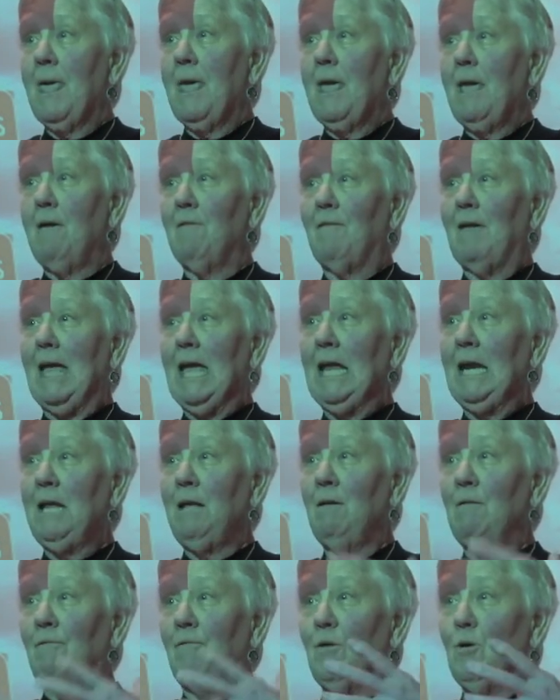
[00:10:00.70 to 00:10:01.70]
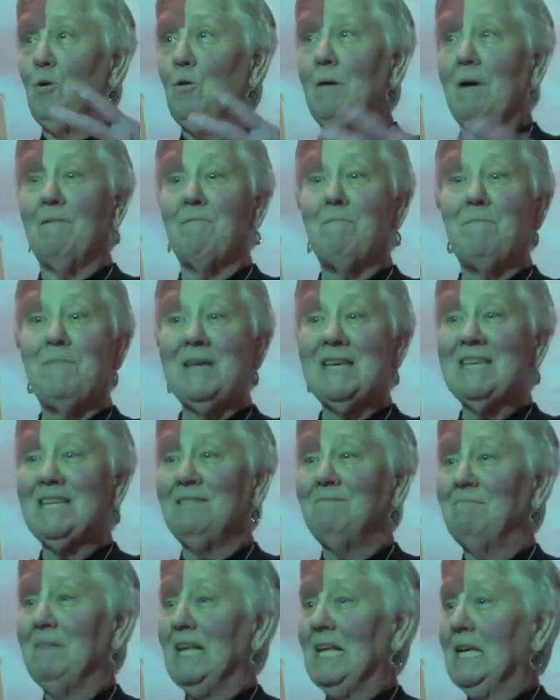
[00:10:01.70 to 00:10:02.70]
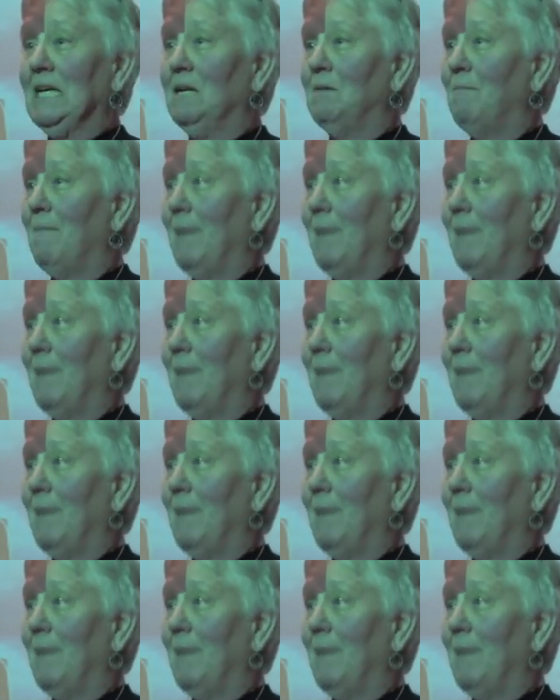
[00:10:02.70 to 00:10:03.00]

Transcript: If any of you have been in